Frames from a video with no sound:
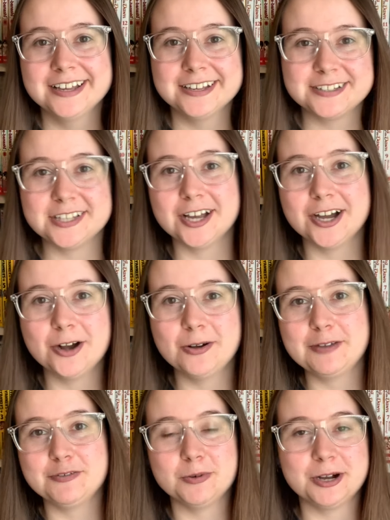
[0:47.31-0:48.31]
So
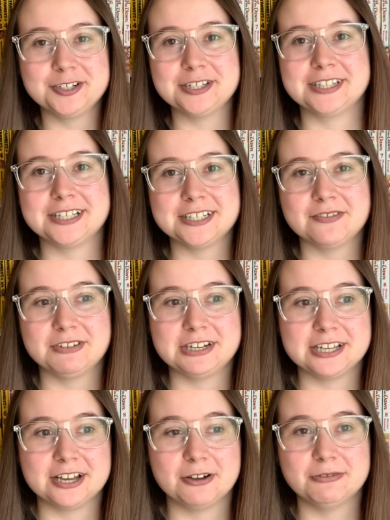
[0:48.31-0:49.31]
if you're watching this
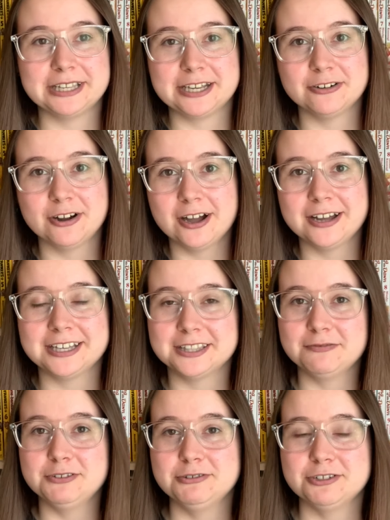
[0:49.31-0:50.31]
video later on in the
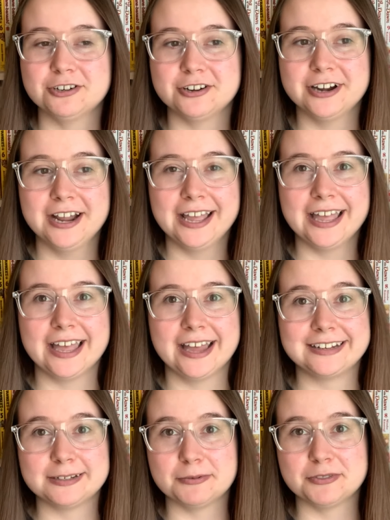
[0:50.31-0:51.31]
future
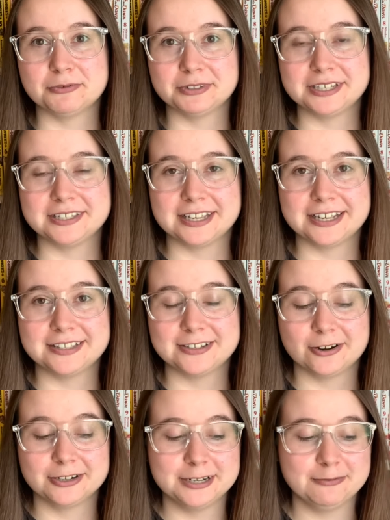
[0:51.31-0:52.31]
and some of the release dates
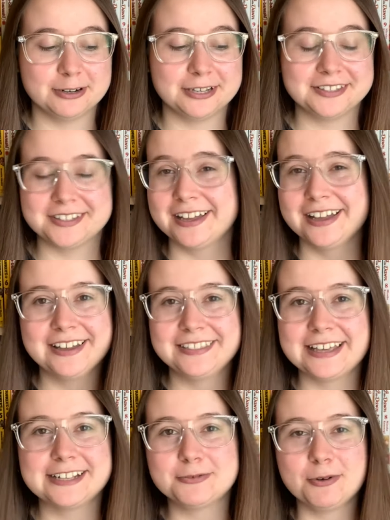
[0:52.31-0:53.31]
are different,
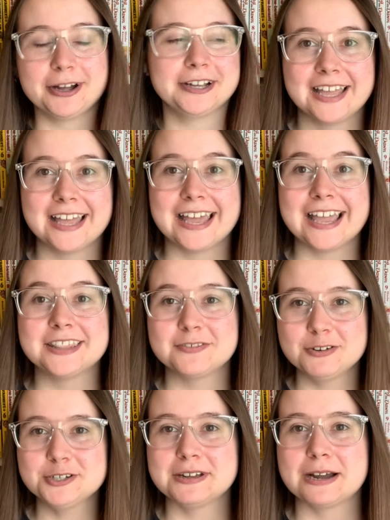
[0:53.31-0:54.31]
that's why. And the
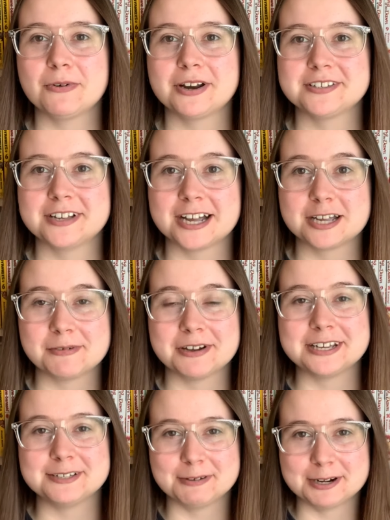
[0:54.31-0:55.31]
first one I want to talk about
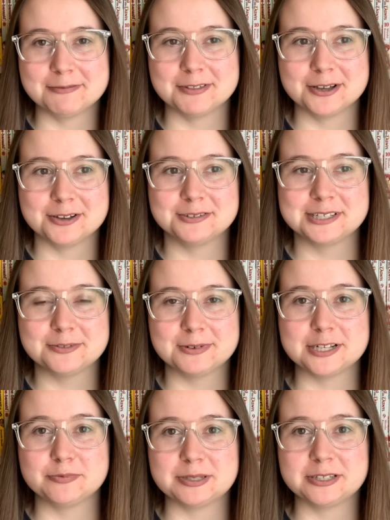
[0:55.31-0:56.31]
is one of those. This one
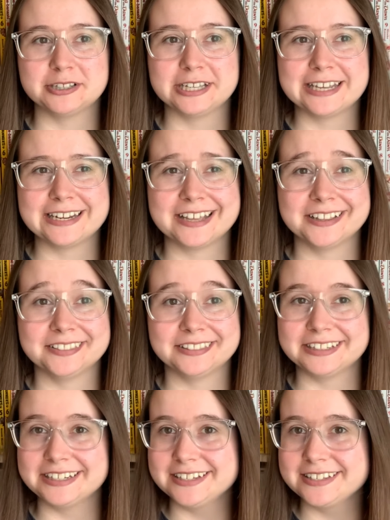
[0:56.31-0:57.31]
has been delayed at
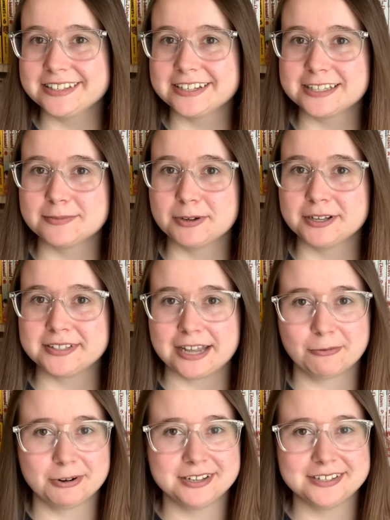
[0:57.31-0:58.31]
least six months. I
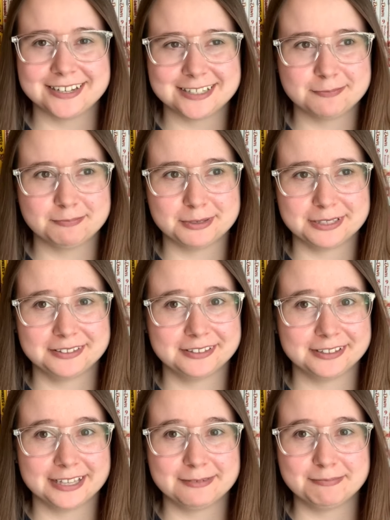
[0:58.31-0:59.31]
want to say it's been
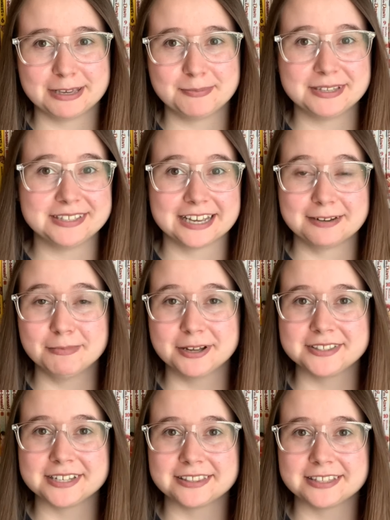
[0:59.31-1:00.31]
delayed maybe 10
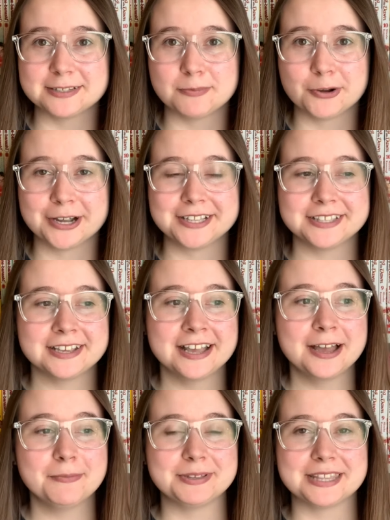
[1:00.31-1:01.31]
months at this point,
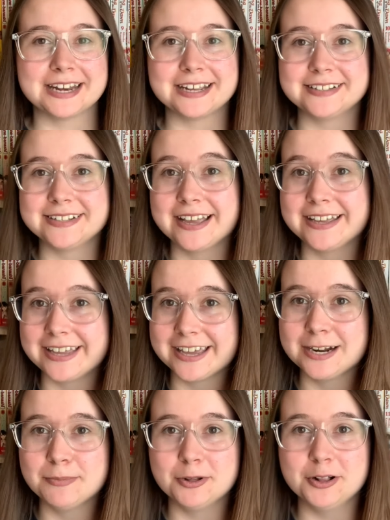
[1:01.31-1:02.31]
but that is
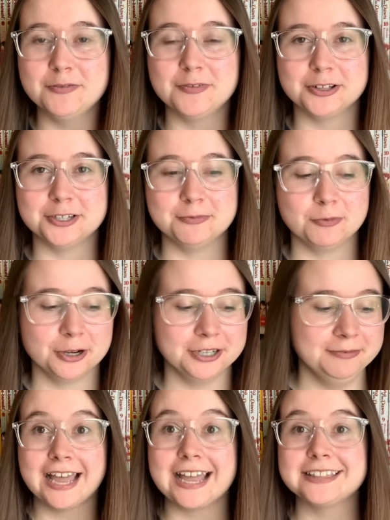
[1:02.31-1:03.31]
Gannibal Volume
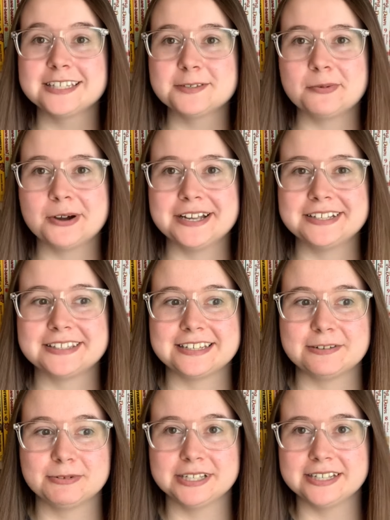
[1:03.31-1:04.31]
1. At this point,
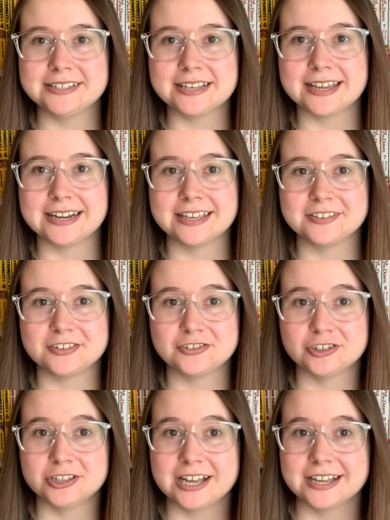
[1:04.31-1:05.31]
release date is
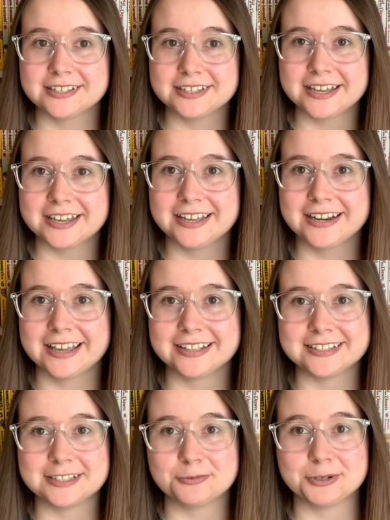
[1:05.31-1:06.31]
July 2nd, and
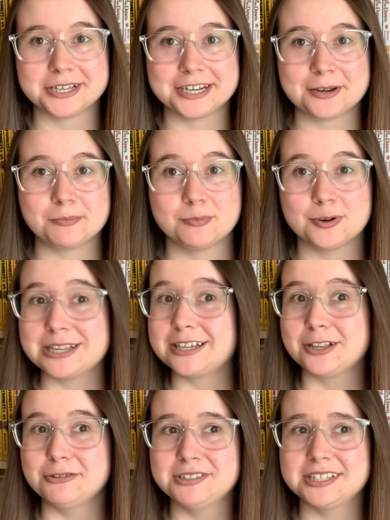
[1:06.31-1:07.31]
since we're getting pretty
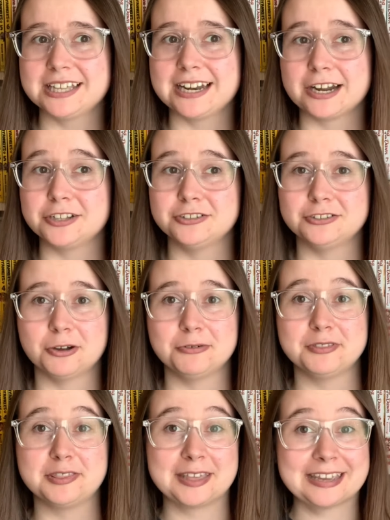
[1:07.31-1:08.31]
close to that, I
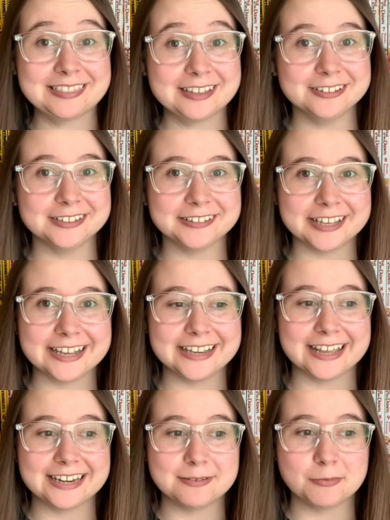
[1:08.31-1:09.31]
don't think they'll delay it
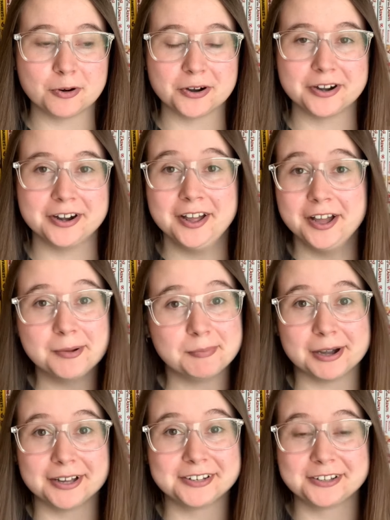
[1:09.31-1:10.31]
anymore
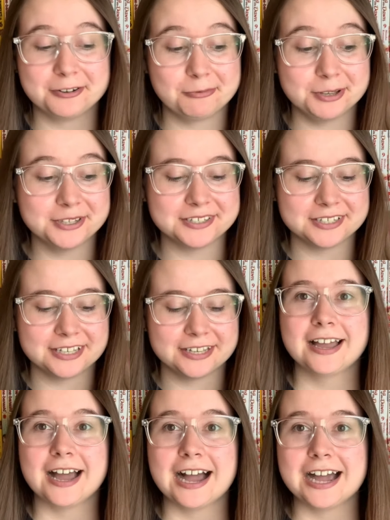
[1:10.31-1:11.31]
but we'll see.
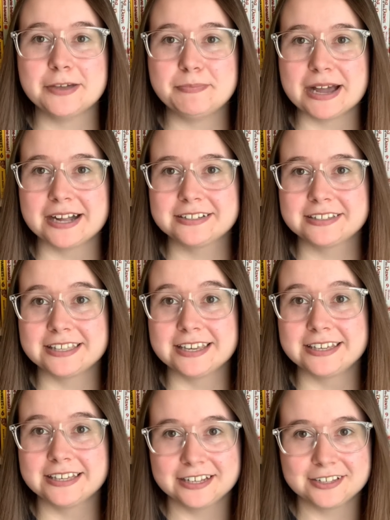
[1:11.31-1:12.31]
I backed the
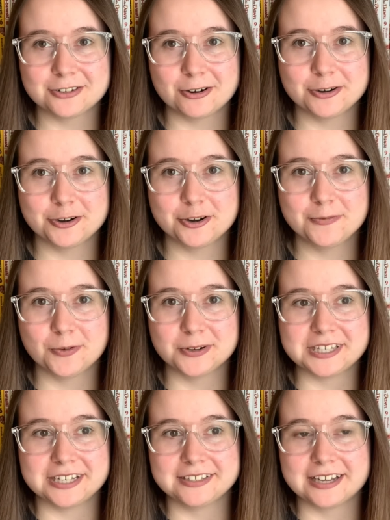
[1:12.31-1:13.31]
Kickstarter for
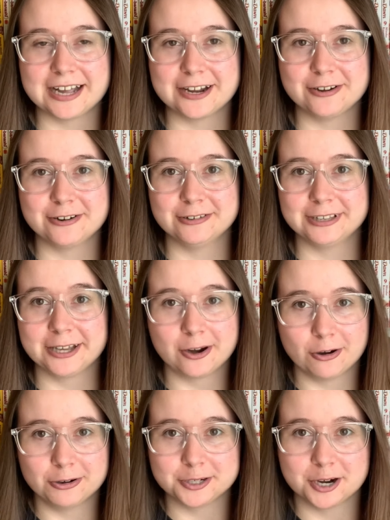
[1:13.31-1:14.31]
the entire like
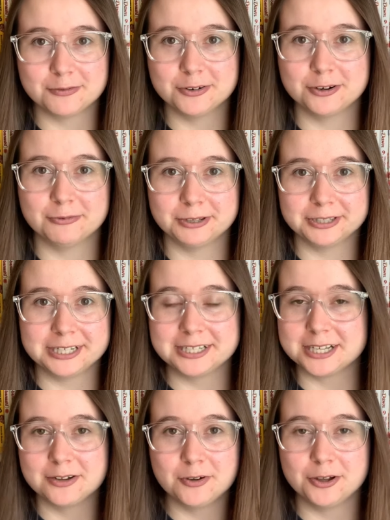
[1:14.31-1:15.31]
hardcover release
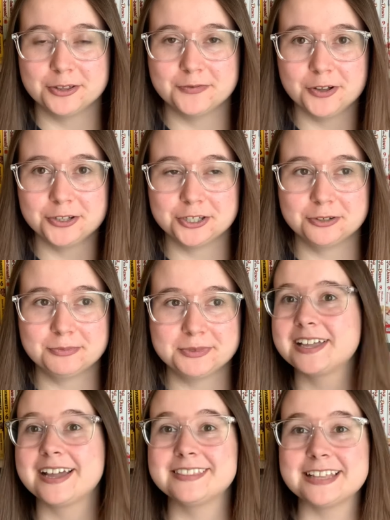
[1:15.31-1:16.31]
of all the
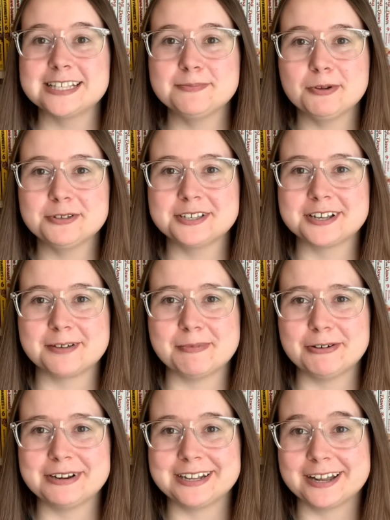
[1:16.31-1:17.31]
volumes. That's supposed to come
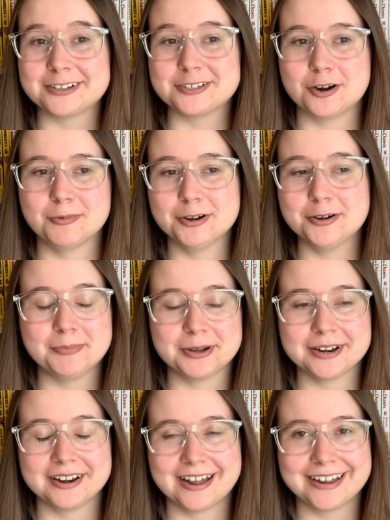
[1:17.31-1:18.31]
out in October,
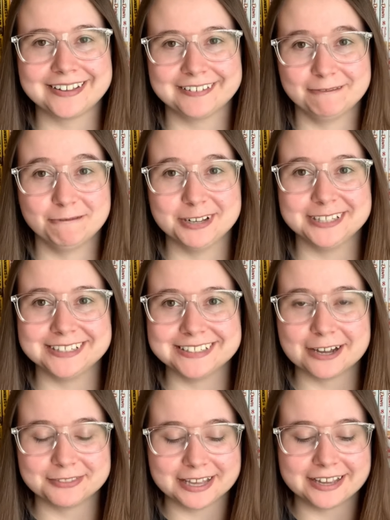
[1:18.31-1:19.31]
but I really
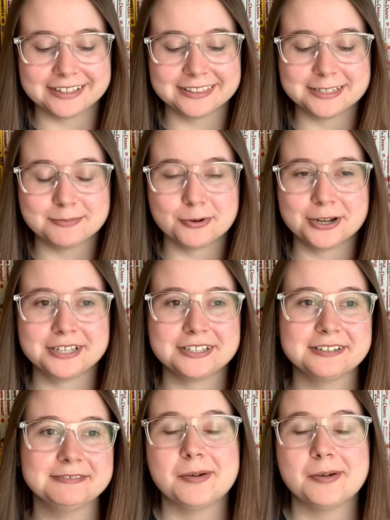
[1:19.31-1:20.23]
doubt that at this point.